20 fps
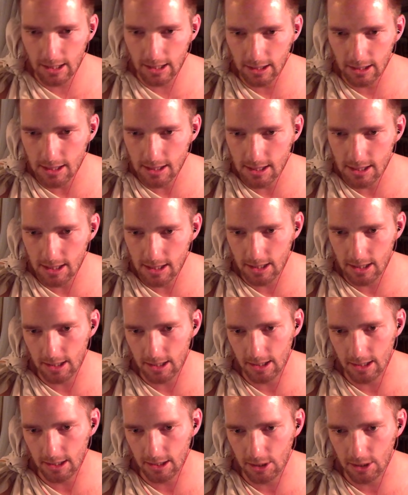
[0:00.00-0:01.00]
let's
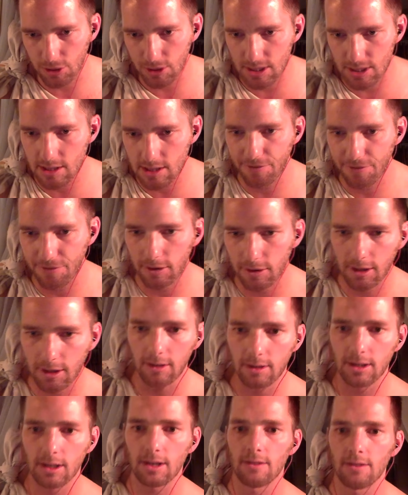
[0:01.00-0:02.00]
see, Christopher
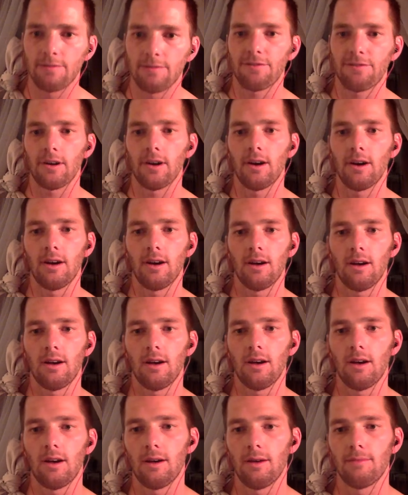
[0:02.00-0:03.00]
calling in
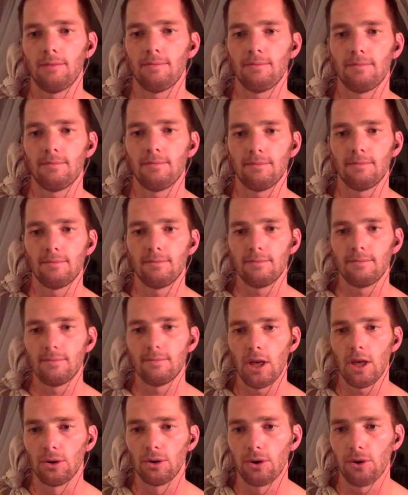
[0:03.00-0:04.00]
from
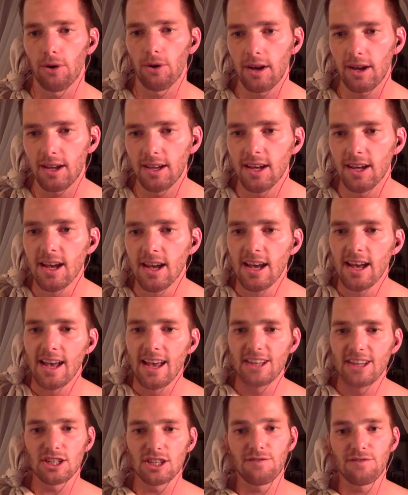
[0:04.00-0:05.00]
Illinois. He just